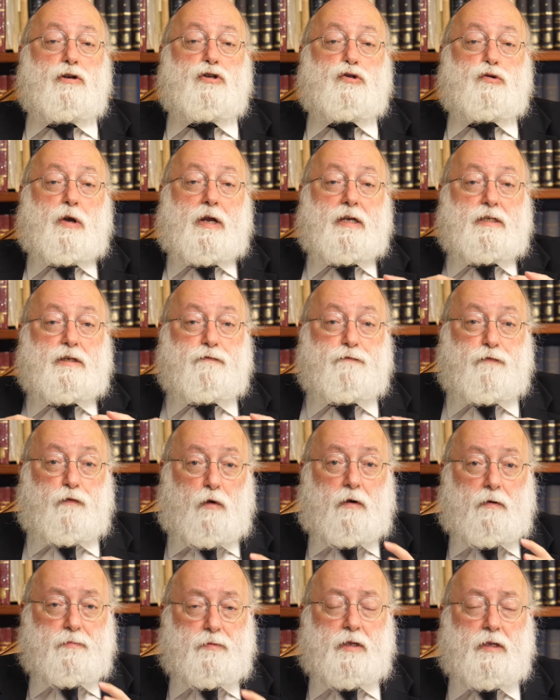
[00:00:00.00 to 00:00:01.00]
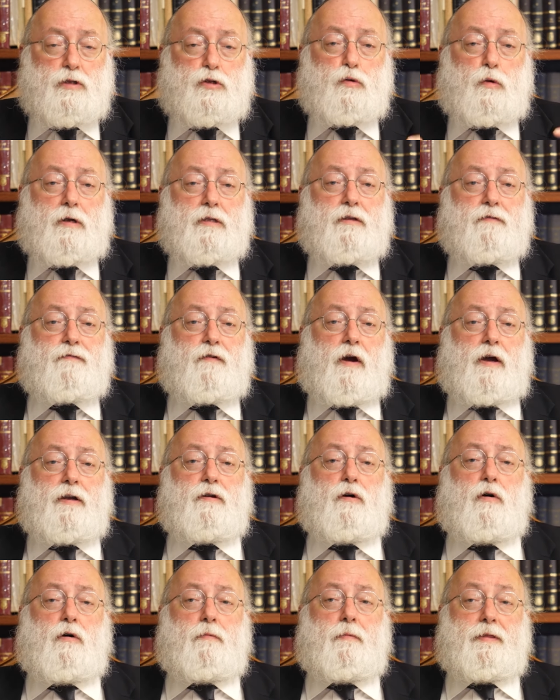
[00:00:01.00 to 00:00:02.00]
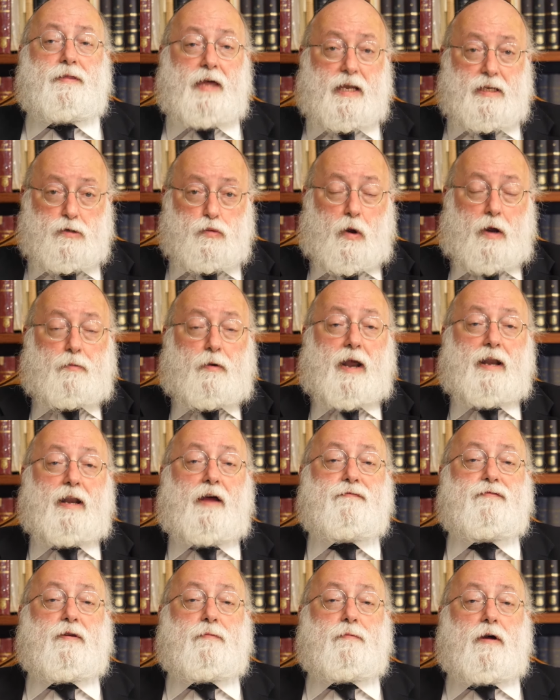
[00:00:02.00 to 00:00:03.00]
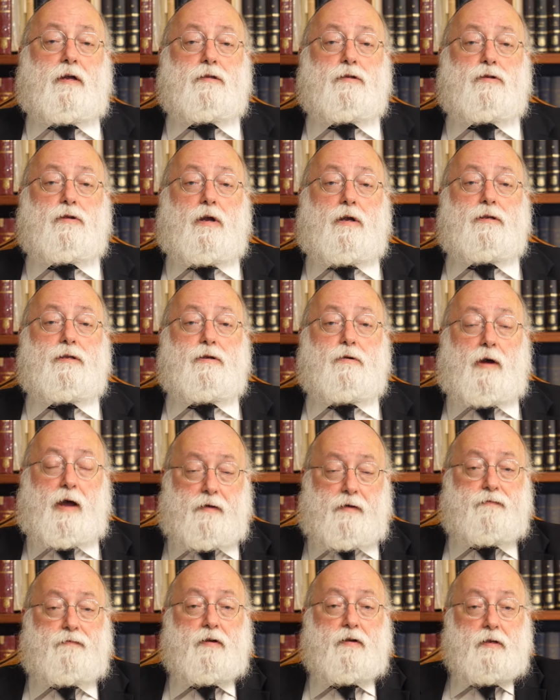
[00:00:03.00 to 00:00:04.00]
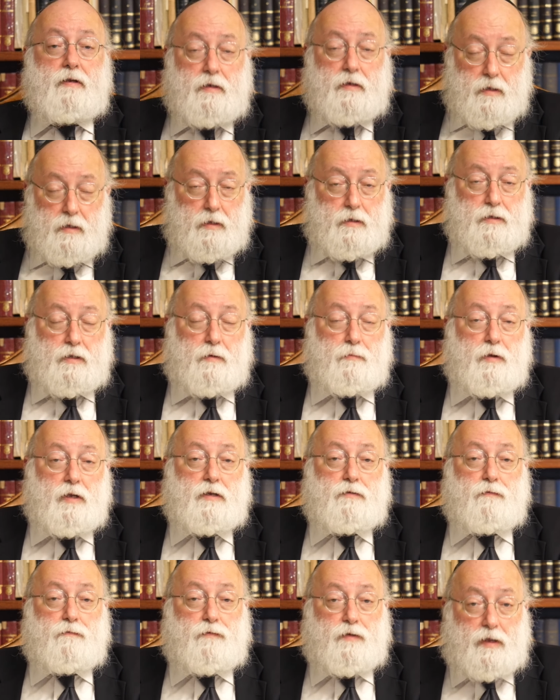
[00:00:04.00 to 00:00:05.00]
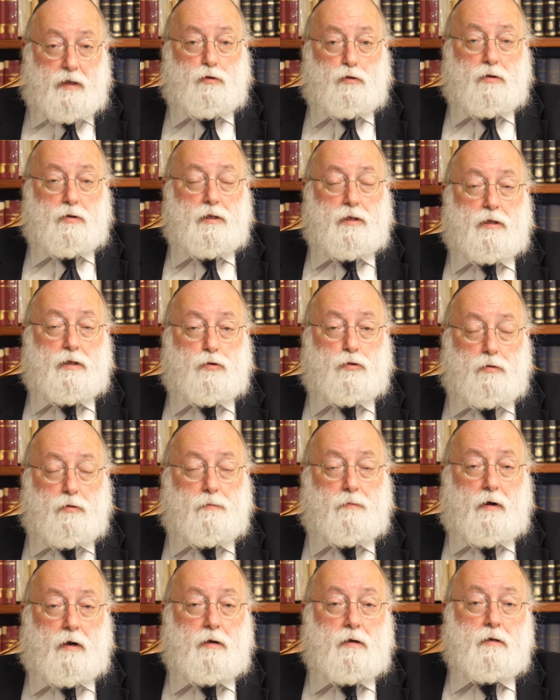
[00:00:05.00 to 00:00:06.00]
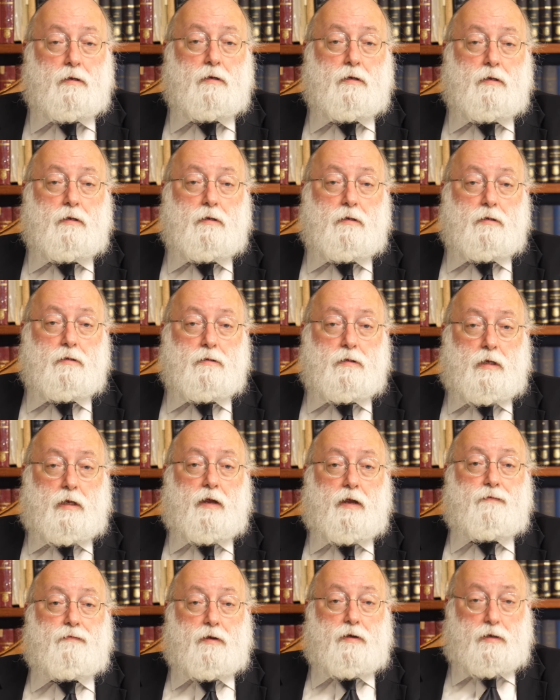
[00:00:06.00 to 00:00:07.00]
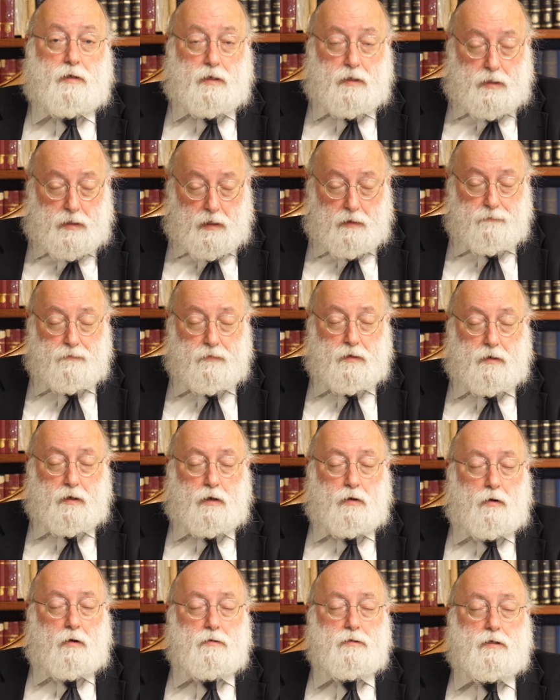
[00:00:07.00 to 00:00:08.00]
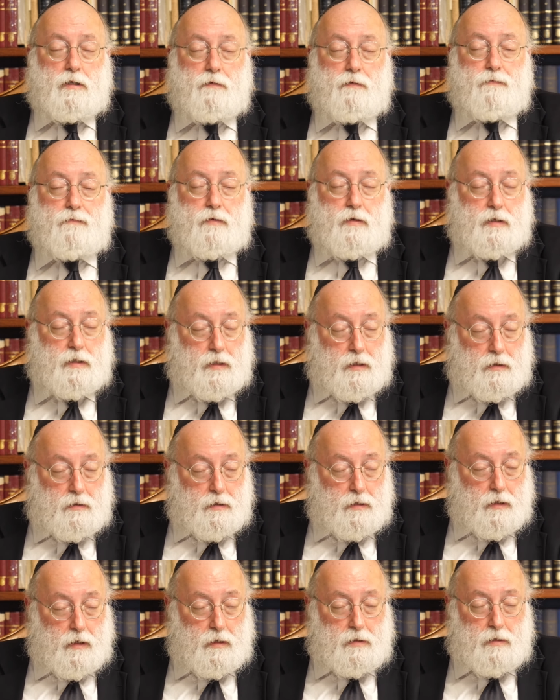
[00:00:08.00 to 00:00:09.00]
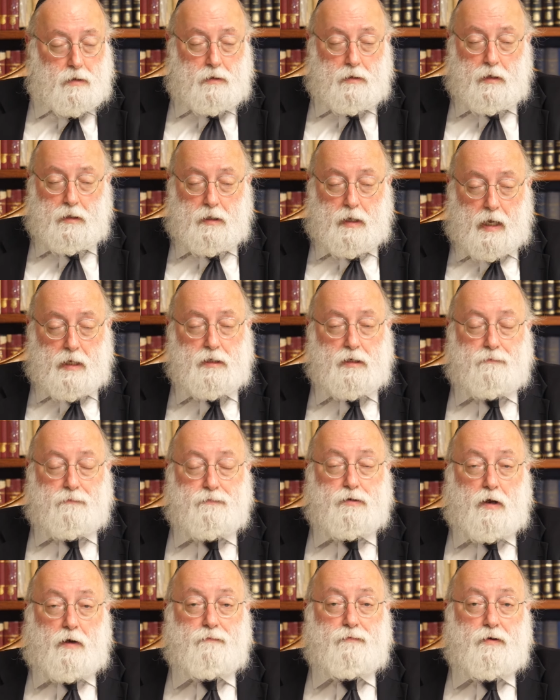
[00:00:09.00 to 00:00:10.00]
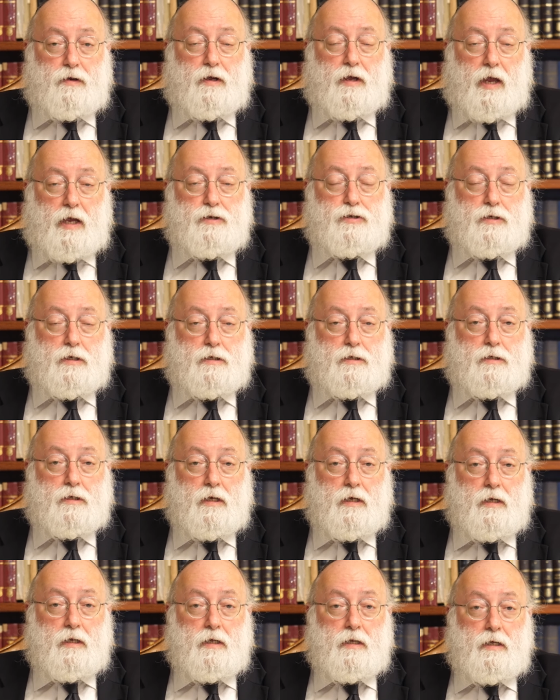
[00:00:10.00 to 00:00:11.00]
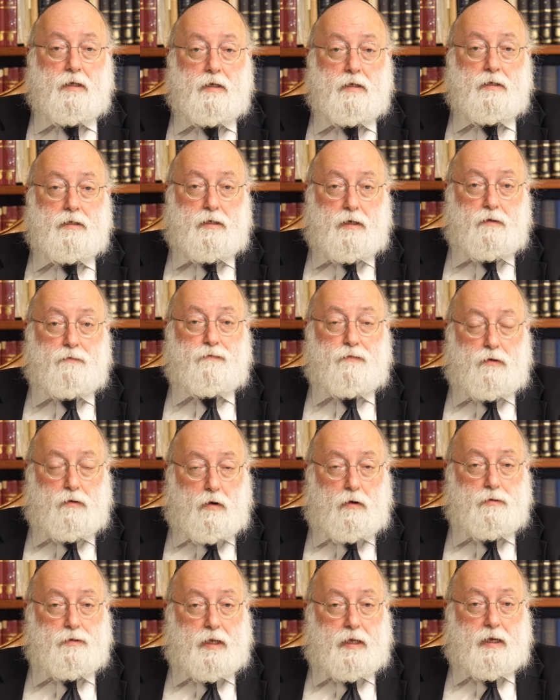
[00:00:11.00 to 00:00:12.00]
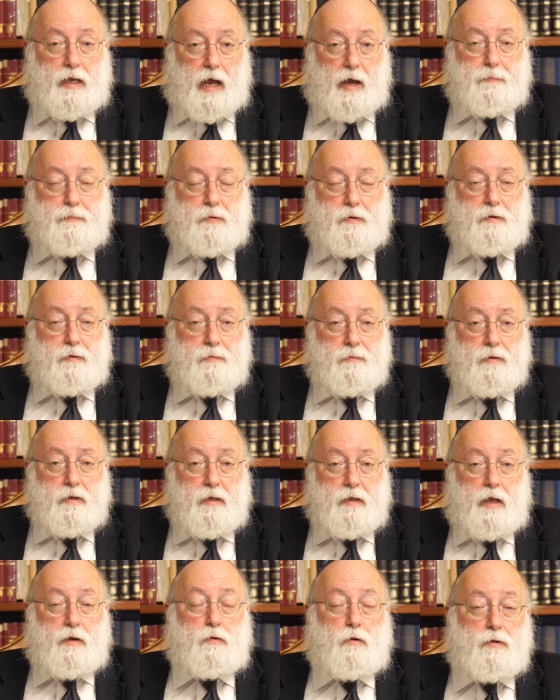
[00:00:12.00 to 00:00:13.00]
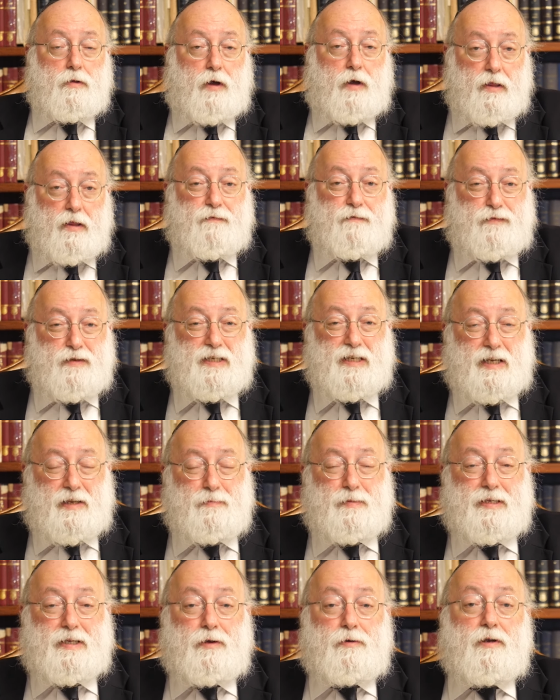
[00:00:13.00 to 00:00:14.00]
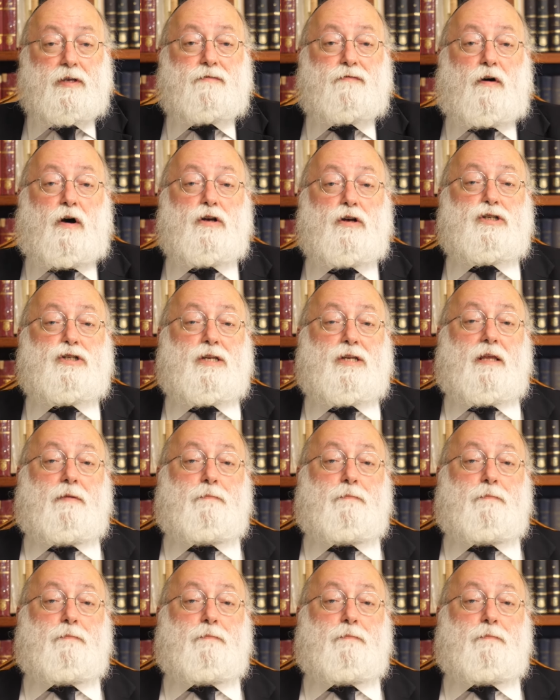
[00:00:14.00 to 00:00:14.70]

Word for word: are transformed into a divine home. And that's why right after Matan Torah you have the mitzvah ve'ichuli truma to give the silver, gold, silver, kesev, zav, necheshes, silver, gold, and copper, and all the other physical materials. V'osu